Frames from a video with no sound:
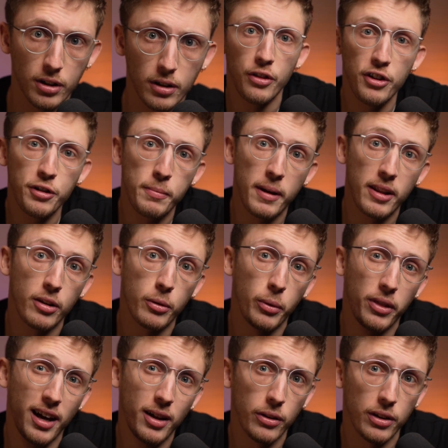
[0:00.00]
This meant that
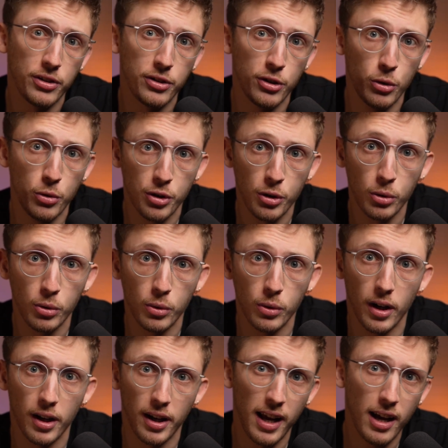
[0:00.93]
without this new tool,
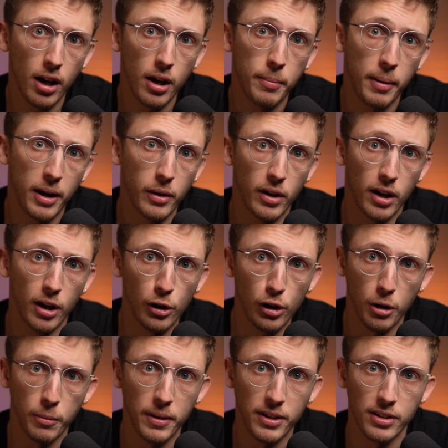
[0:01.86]
an AI-powered
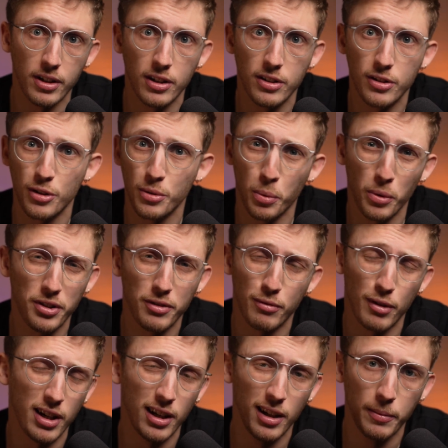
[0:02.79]
logo business just wasn't
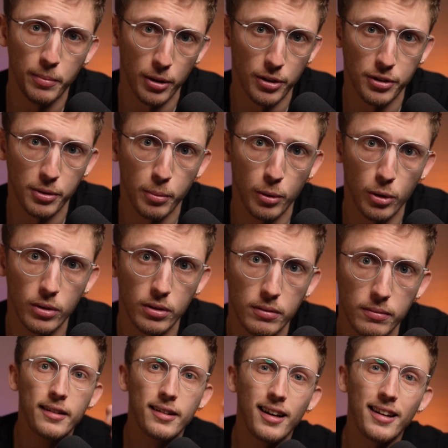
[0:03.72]
really possible.
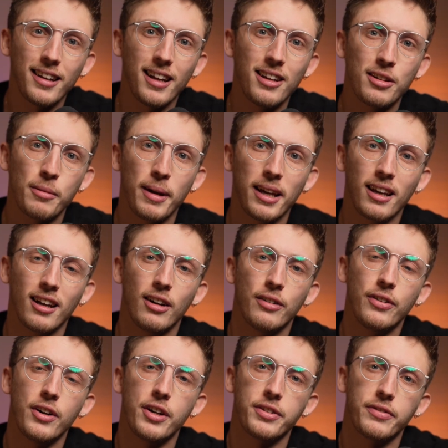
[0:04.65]
So let's get into making our
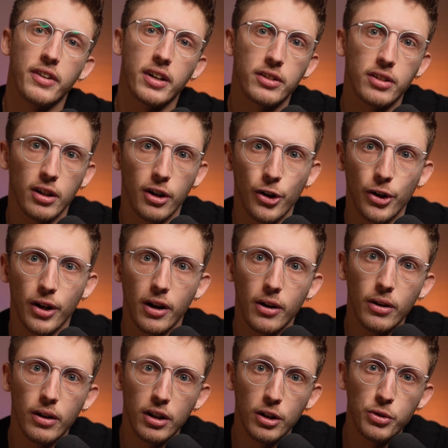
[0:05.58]
first vector logo,
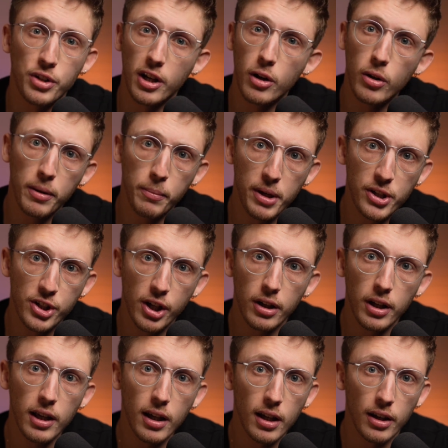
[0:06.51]
using only
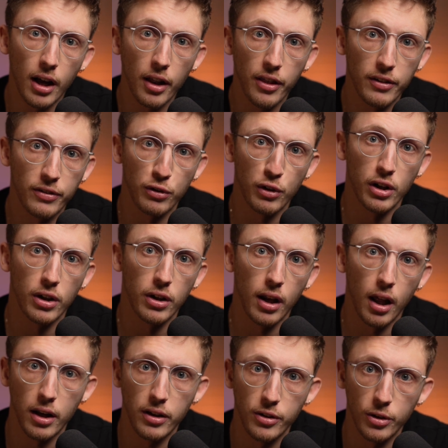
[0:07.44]
Midjourney and other free
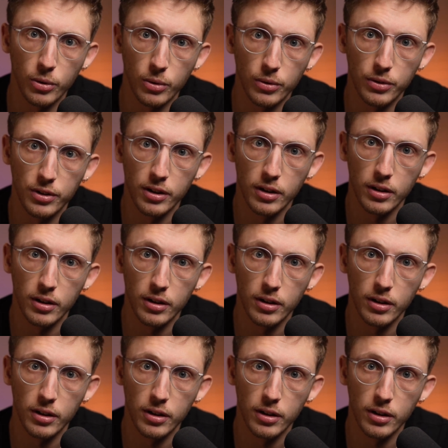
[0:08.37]
online tools.